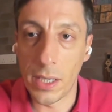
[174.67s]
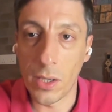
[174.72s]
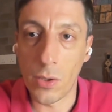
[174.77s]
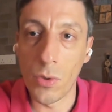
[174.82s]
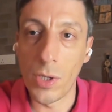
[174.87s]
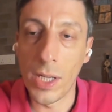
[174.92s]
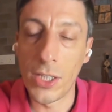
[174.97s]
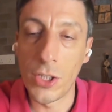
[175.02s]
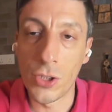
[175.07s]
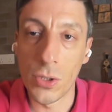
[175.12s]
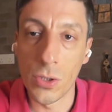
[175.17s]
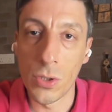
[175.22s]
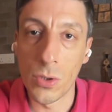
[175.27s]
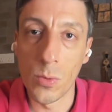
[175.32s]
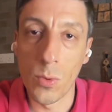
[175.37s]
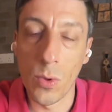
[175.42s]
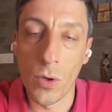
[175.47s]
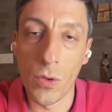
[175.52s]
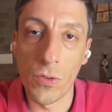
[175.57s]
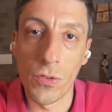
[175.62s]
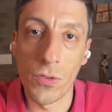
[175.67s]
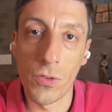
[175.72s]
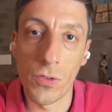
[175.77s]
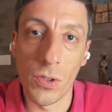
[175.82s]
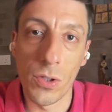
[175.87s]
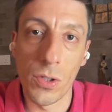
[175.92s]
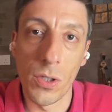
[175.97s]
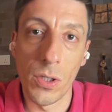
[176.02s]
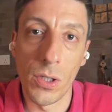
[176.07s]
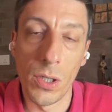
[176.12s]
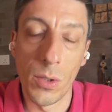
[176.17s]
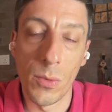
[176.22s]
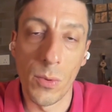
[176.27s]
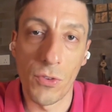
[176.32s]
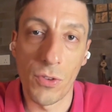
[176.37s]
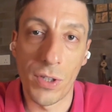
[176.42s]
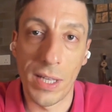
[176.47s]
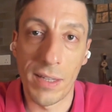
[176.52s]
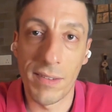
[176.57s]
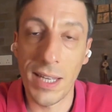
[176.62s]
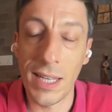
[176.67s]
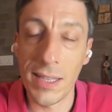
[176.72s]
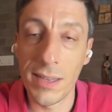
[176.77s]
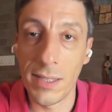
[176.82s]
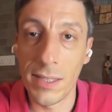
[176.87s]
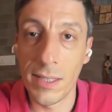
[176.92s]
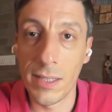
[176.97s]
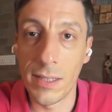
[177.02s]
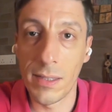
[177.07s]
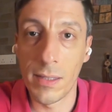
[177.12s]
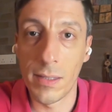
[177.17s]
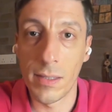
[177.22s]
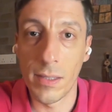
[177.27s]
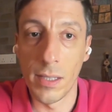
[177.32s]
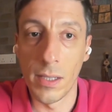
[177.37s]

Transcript: regulation was gazetted,